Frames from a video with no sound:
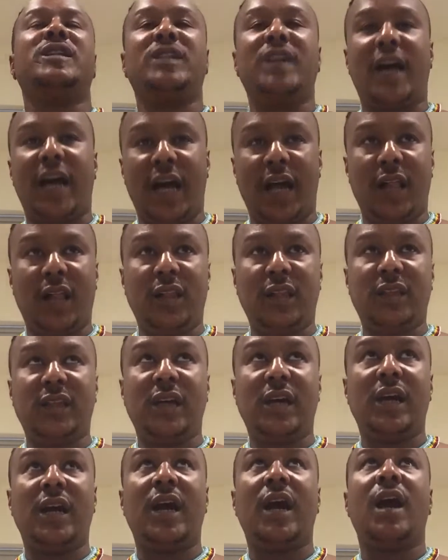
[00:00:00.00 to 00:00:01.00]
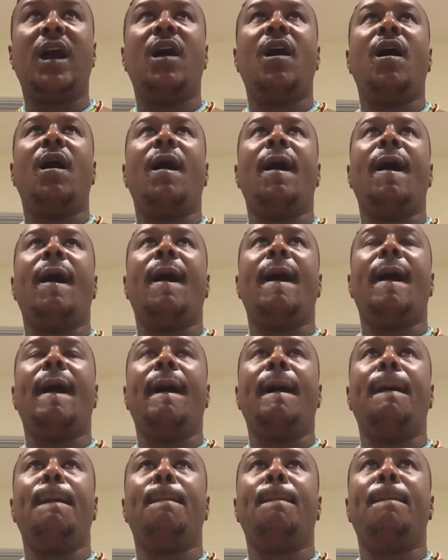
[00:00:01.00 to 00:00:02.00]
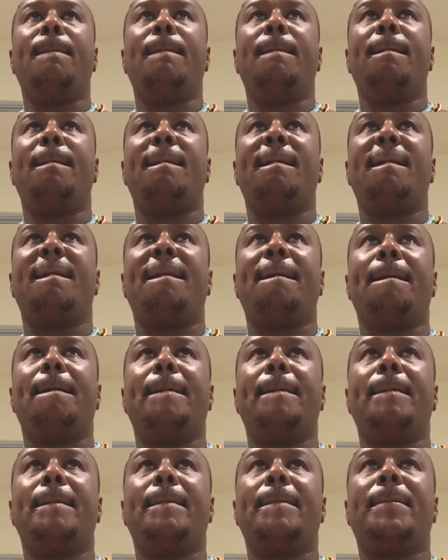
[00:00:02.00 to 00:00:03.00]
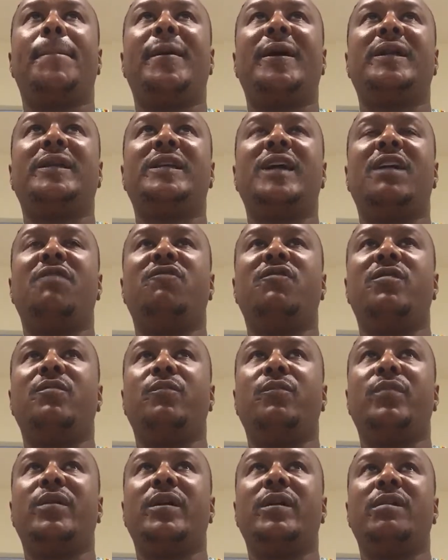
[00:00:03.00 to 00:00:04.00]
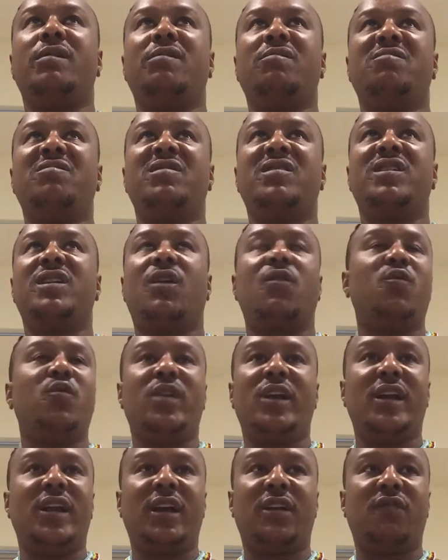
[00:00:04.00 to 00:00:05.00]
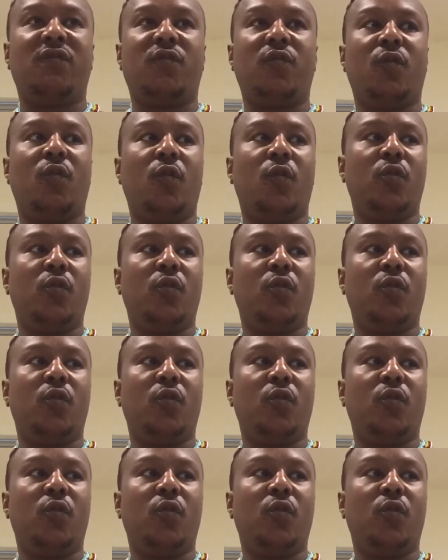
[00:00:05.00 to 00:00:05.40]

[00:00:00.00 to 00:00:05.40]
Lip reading: child, but haven't been hlawuleted for,